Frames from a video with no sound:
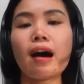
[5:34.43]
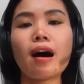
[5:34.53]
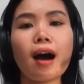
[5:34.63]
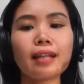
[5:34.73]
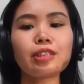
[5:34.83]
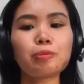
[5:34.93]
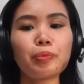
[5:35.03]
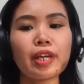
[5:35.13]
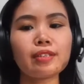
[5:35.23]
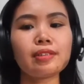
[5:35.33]
hot
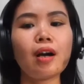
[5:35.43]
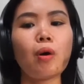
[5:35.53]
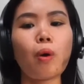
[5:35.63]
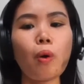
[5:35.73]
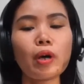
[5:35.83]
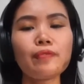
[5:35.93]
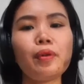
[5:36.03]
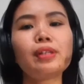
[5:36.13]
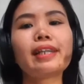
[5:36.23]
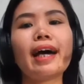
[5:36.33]
springs, or
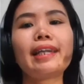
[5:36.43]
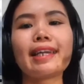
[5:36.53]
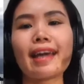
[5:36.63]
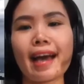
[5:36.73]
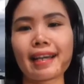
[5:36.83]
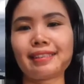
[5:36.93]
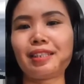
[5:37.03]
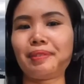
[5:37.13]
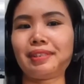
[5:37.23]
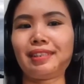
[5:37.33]
volcanic
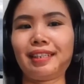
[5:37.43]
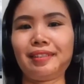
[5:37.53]
activity.